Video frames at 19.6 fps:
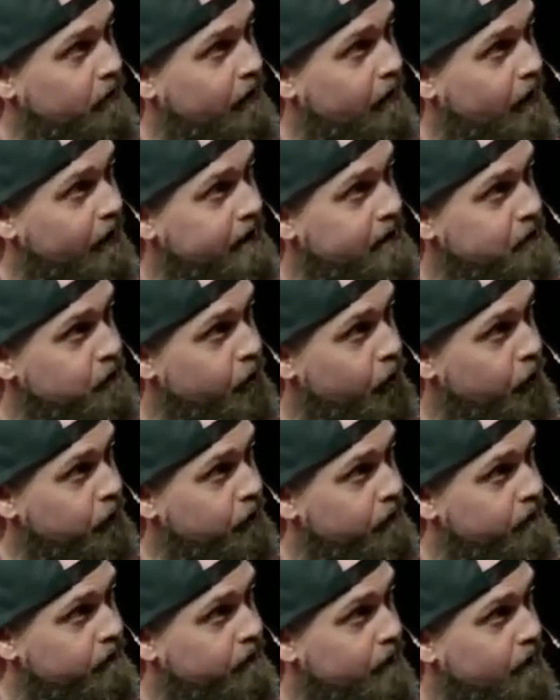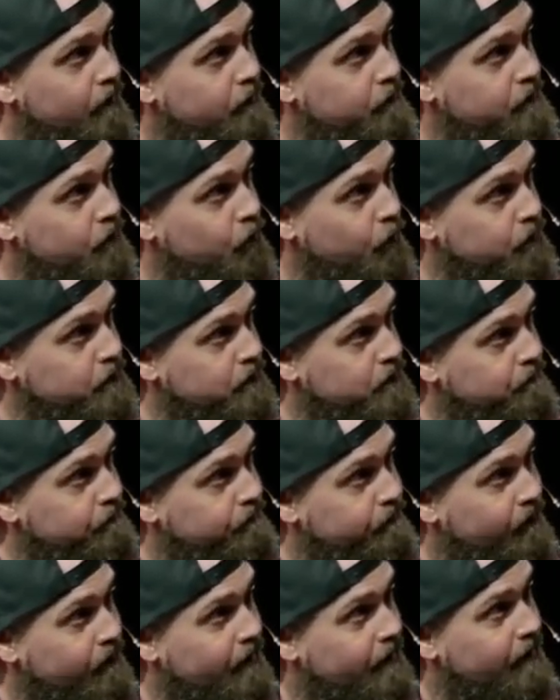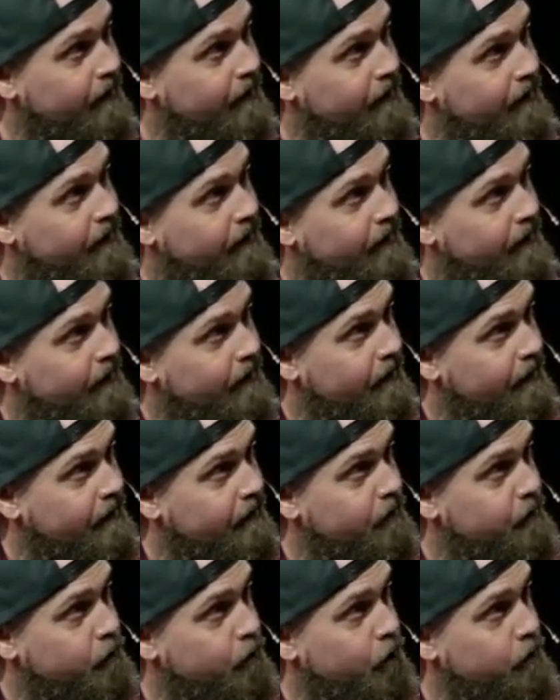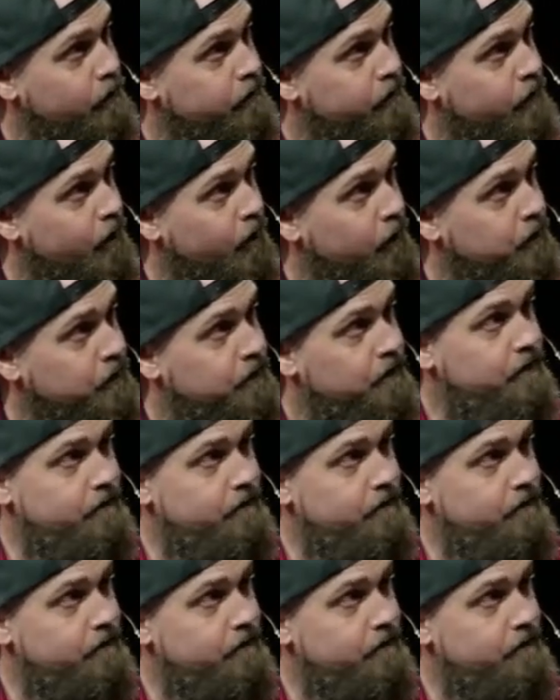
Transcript: on his throne of sorts. Throne of Thrones,